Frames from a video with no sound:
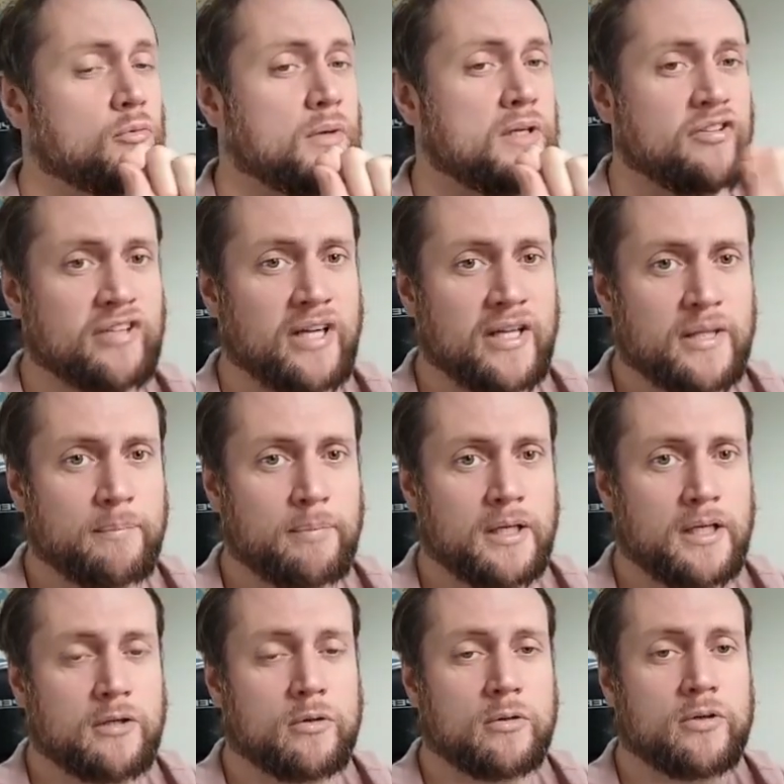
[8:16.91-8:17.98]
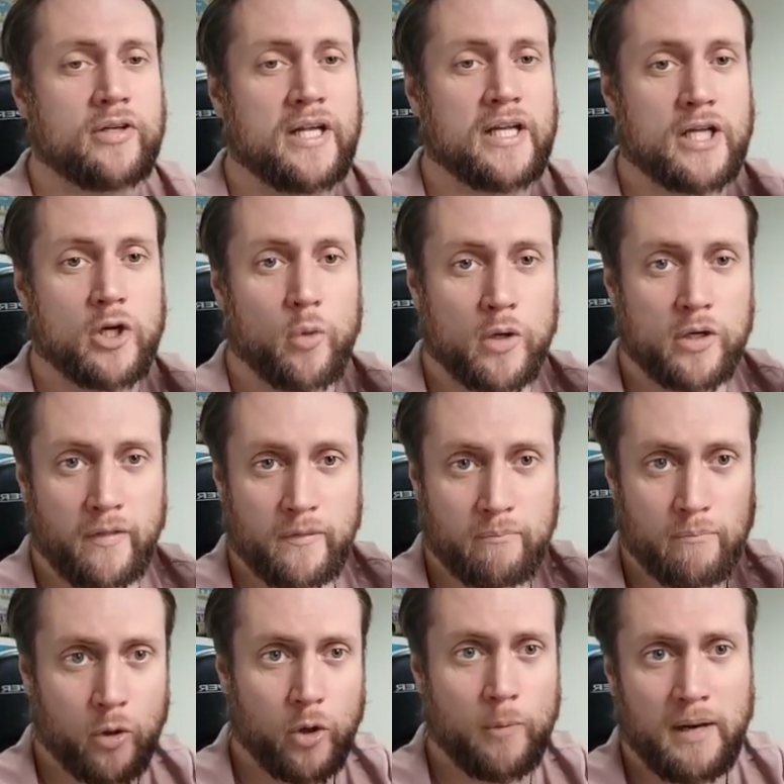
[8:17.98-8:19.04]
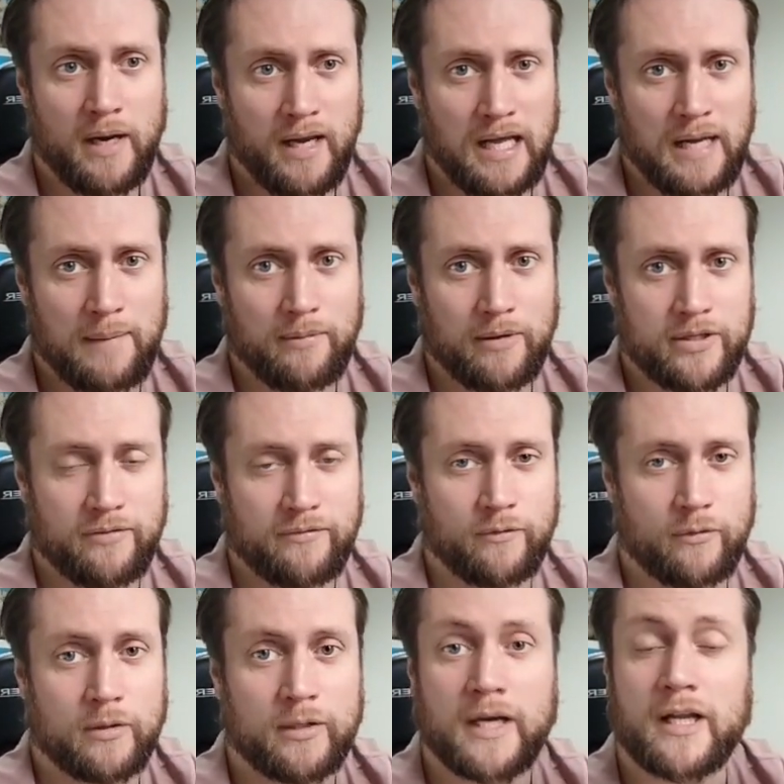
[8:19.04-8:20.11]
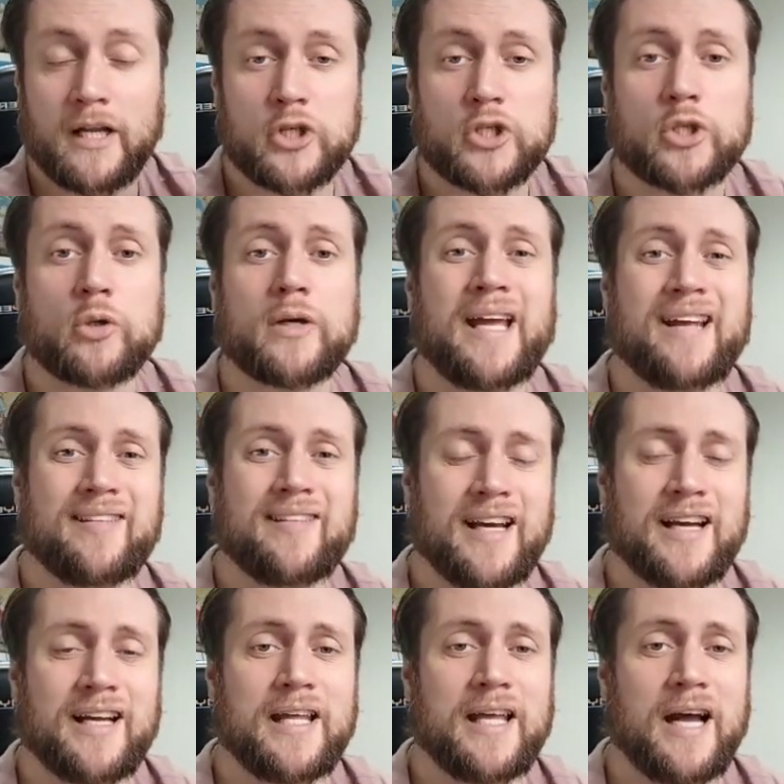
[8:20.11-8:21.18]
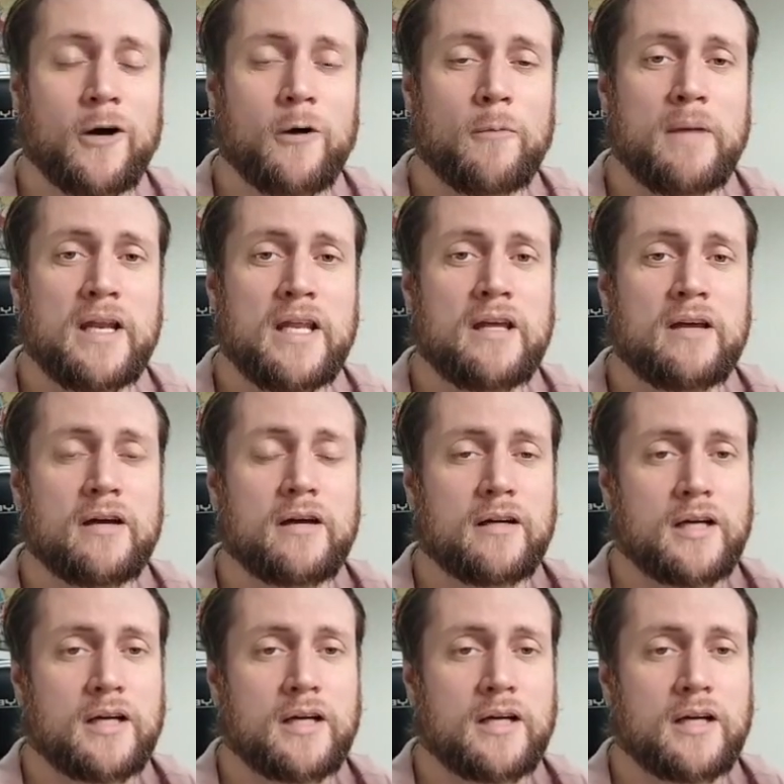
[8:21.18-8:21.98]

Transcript: When you scan the barcode, it can go onto the mobile app on your phone and it'll show you exactly how many